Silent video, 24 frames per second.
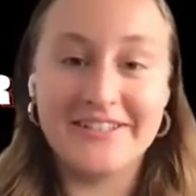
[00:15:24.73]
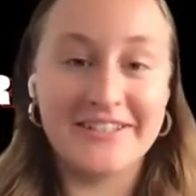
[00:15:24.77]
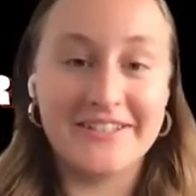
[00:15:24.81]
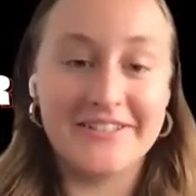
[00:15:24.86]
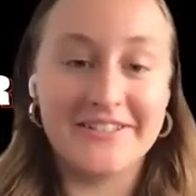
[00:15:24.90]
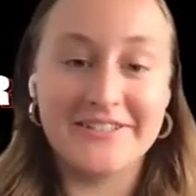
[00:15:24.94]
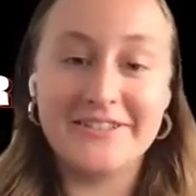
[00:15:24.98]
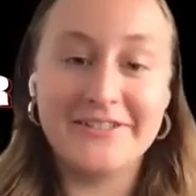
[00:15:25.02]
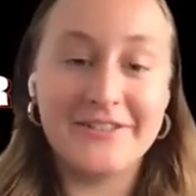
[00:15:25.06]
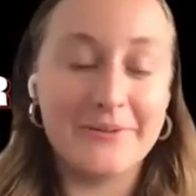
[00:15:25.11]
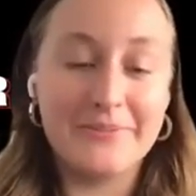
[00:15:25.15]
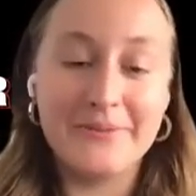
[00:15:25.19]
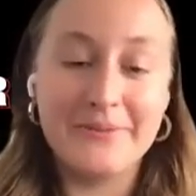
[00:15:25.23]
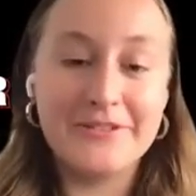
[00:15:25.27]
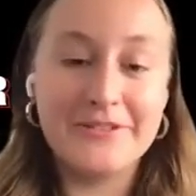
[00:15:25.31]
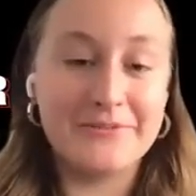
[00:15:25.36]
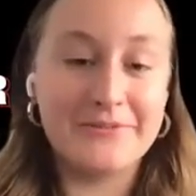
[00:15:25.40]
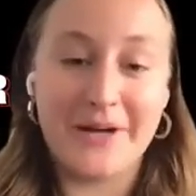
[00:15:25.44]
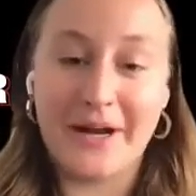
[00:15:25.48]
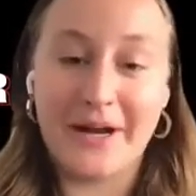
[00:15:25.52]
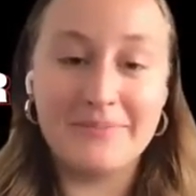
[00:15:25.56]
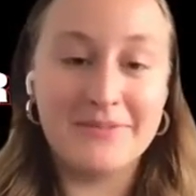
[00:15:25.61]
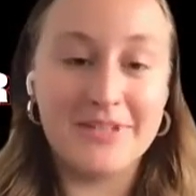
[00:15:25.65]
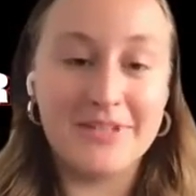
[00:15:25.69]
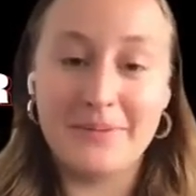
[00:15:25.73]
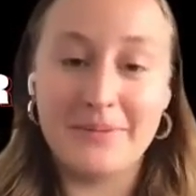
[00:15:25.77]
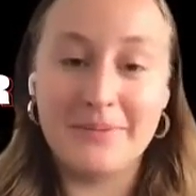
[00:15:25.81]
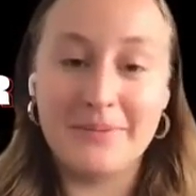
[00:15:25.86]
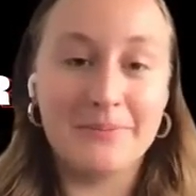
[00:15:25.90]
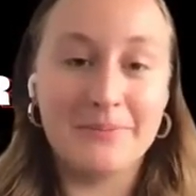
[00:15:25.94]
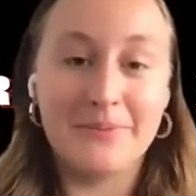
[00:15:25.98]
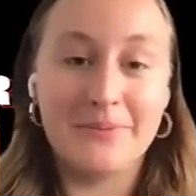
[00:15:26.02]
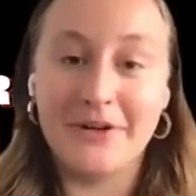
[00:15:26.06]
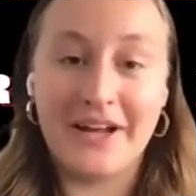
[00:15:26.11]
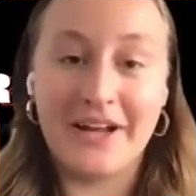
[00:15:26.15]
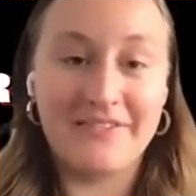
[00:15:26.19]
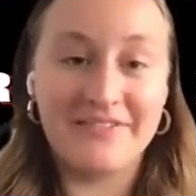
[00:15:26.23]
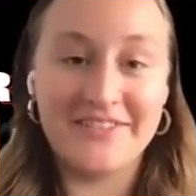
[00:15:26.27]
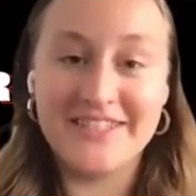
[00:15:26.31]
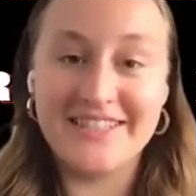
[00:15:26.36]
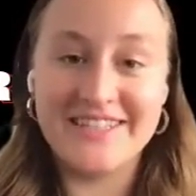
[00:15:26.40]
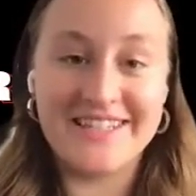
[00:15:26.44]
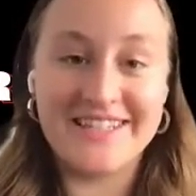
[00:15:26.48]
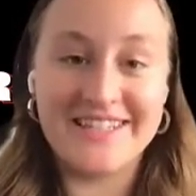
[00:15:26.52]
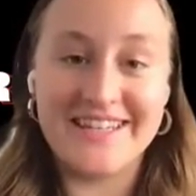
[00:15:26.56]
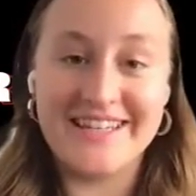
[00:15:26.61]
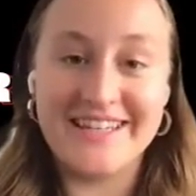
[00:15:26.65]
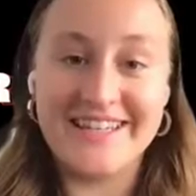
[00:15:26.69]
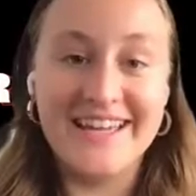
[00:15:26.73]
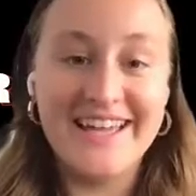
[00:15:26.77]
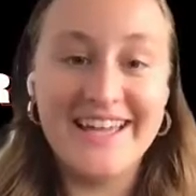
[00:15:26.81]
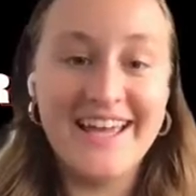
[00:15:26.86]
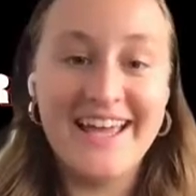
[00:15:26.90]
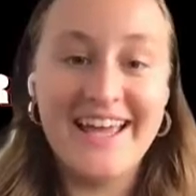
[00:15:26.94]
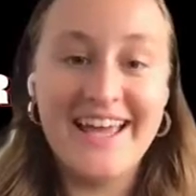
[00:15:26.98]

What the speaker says: There's so much wrapped up in privacy